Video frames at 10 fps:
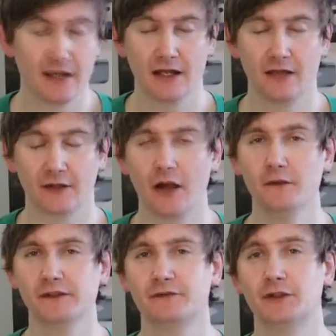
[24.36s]
The
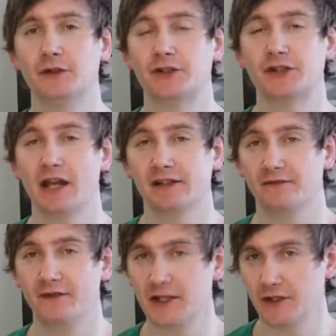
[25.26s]
Cones of Dunshire is a
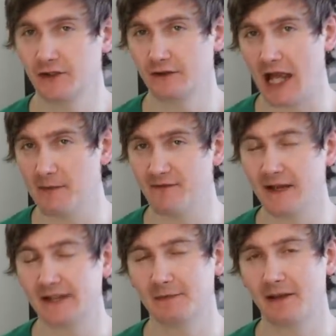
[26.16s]
fictional game
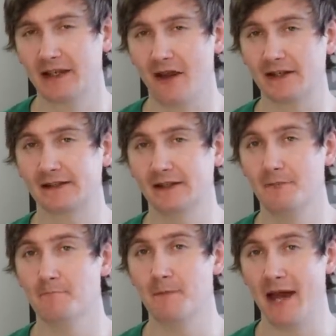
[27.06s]
invented by the character
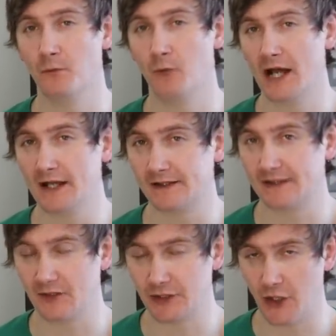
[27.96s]
Ben Wyatt in
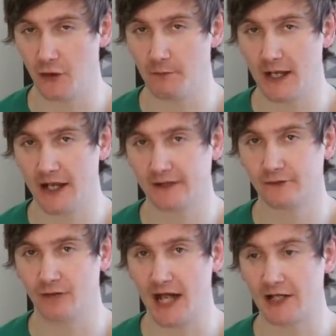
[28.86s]
the show Parks and
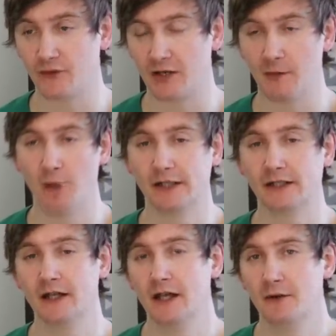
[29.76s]
Rec during a moment
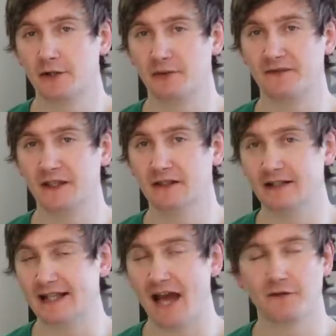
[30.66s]
which we feel
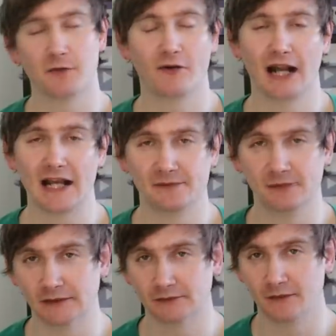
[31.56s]
is ever more
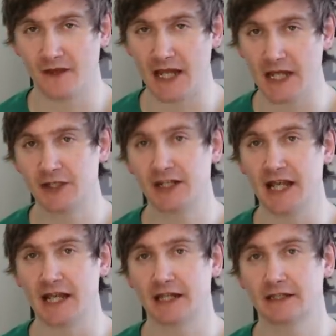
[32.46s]
relatable with each
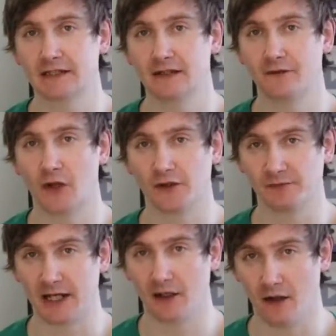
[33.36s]
tick of the
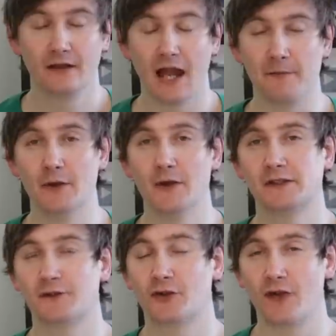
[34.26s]
cosmic clock. A burst
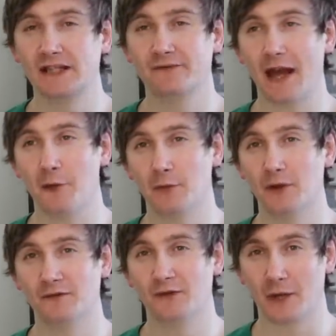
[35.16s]
of creative
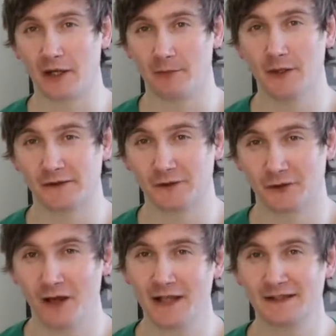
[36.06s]
output following a personal
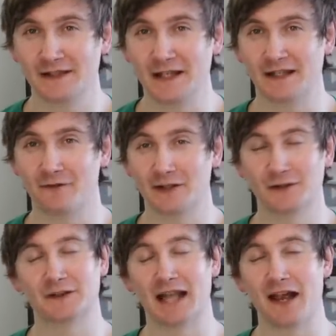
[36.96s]
crisis that
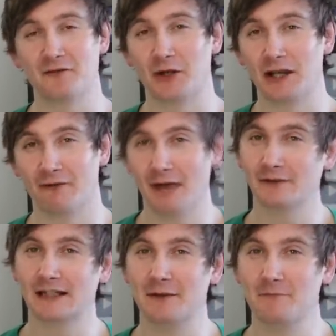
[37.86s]
results in everybody around
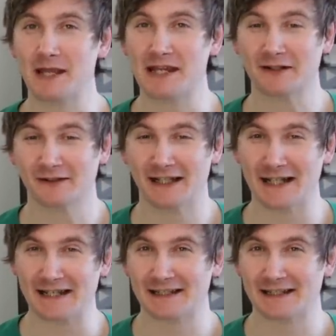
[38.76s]
him being all like,